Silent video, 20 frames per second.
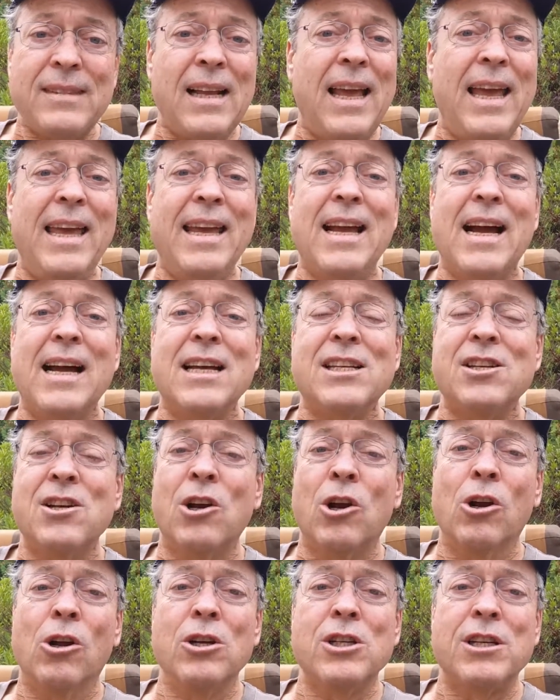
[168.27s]
"Hey guys and
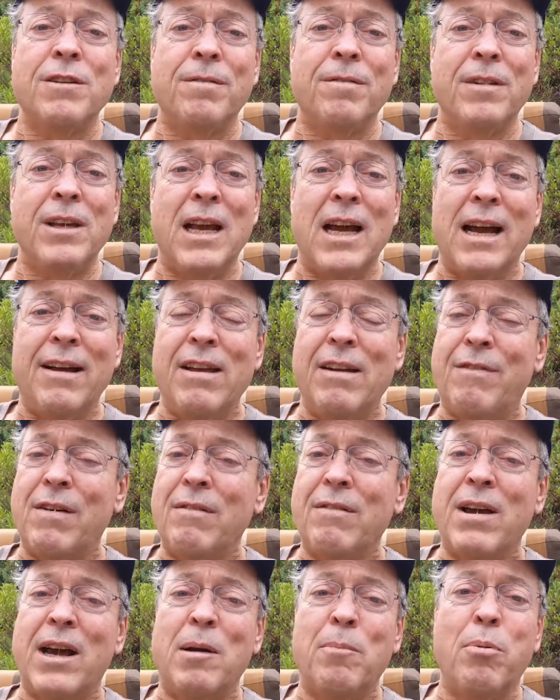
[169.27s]
girls, if
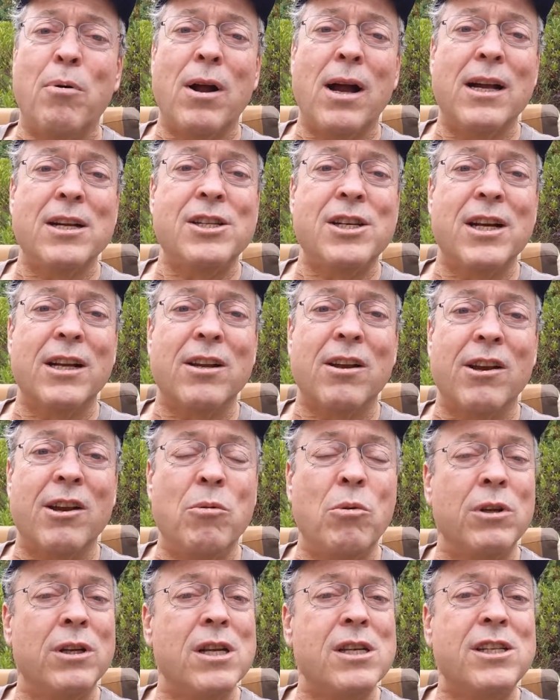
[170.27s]
I've got a project, are
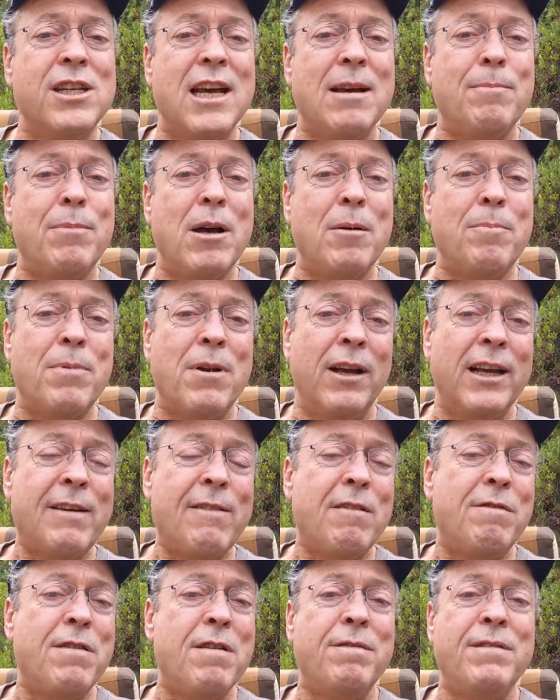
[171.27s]
you willing to step up, and I'll give
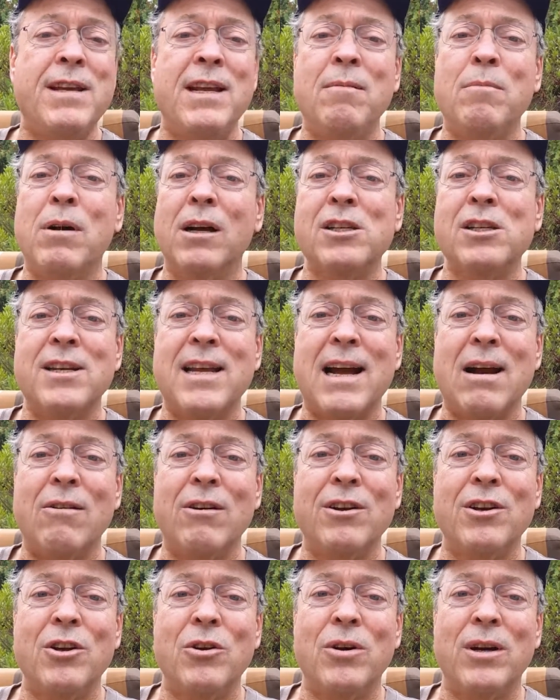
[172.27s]
you $15 an
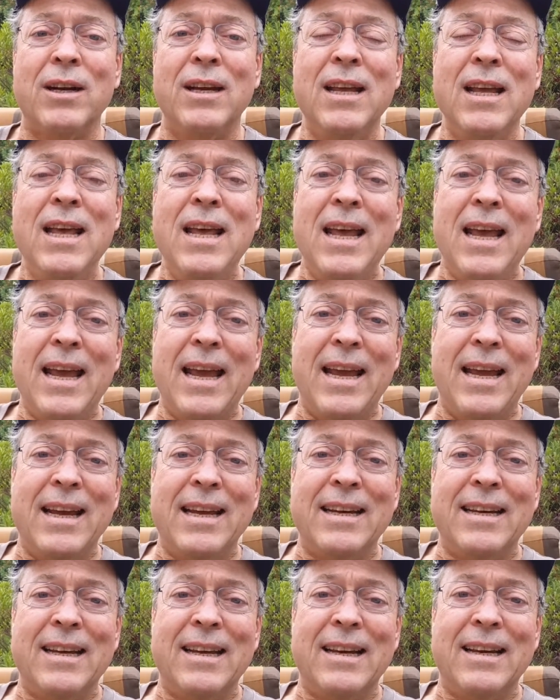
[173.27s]
hour to do it."
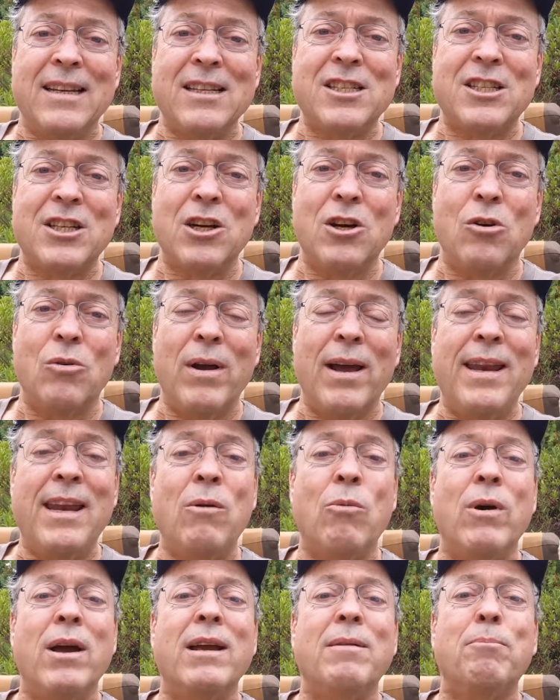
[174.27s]
And so
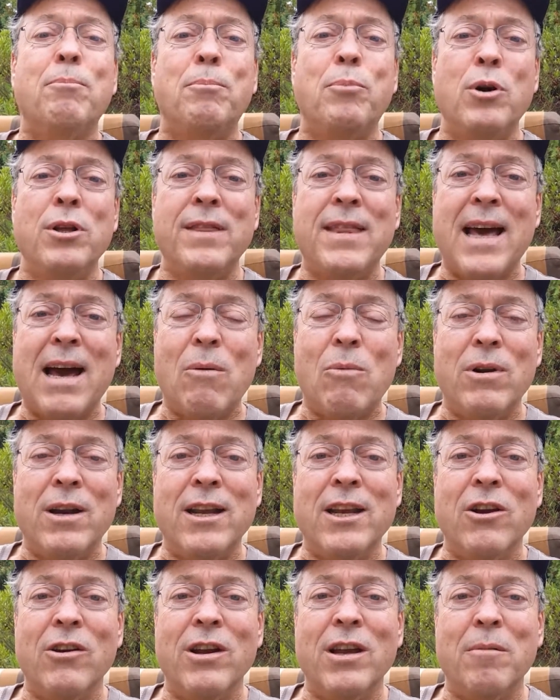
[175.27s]
anyway, put that one
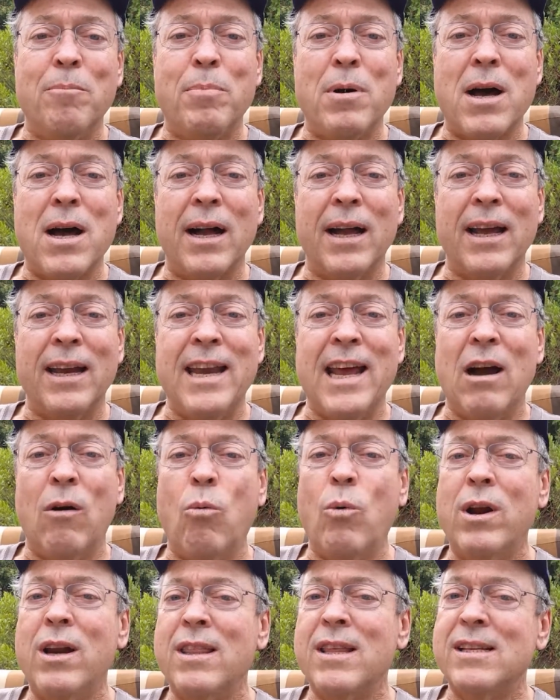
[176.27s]
in your hip pocket. Now,
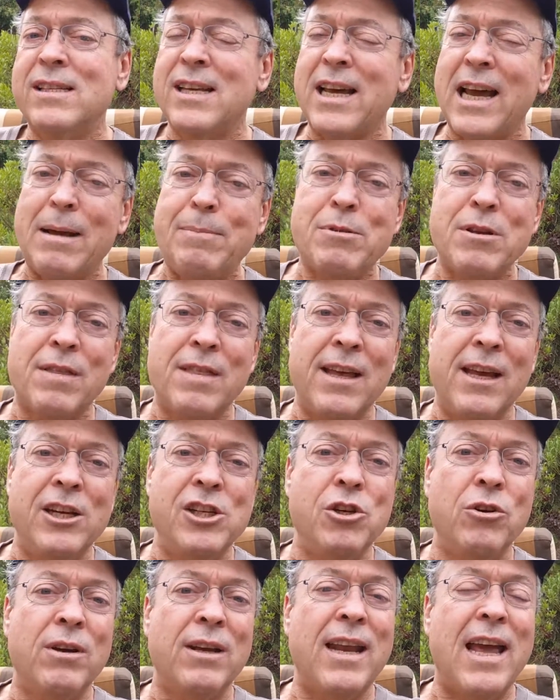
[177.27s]
what are the types of
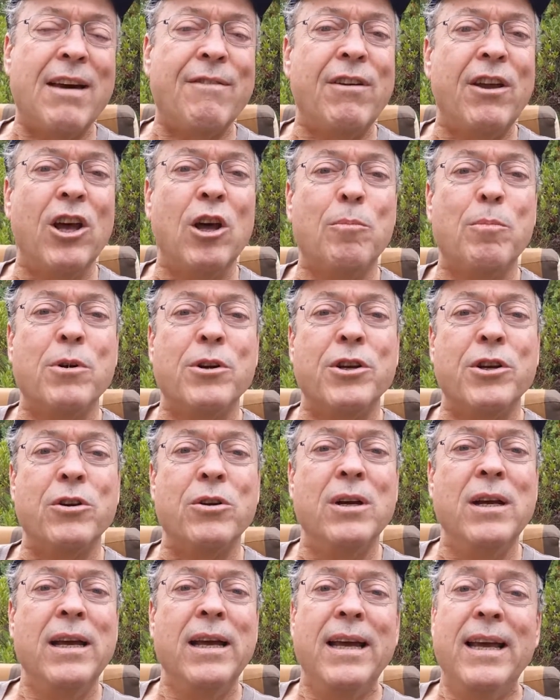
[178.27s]
things you can have a helper
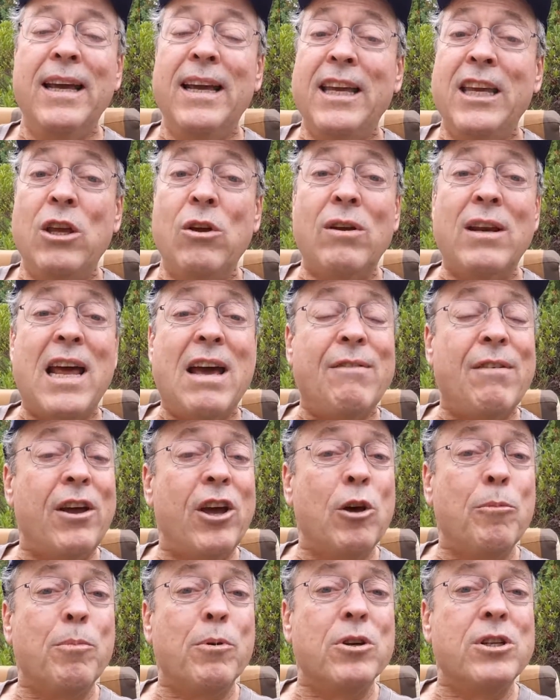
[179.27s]
do? You can have a
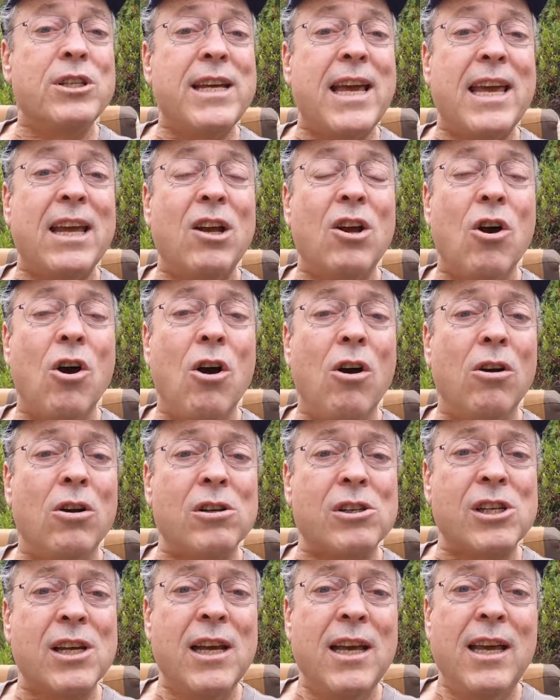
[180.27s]
helper take
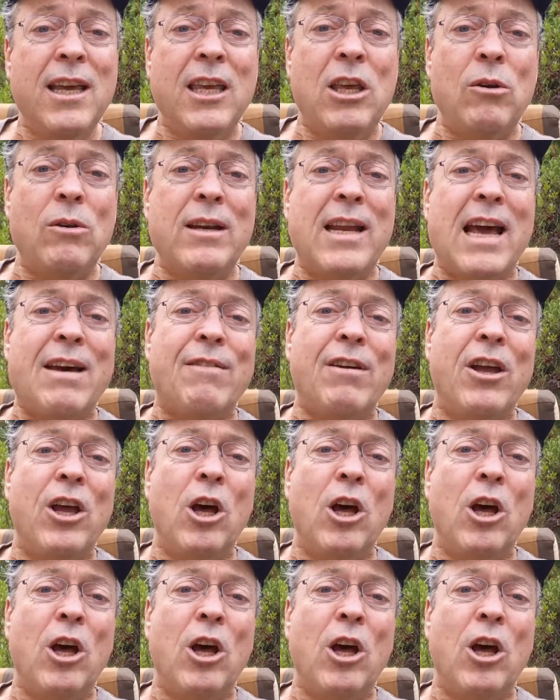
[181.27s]
calls. You can have a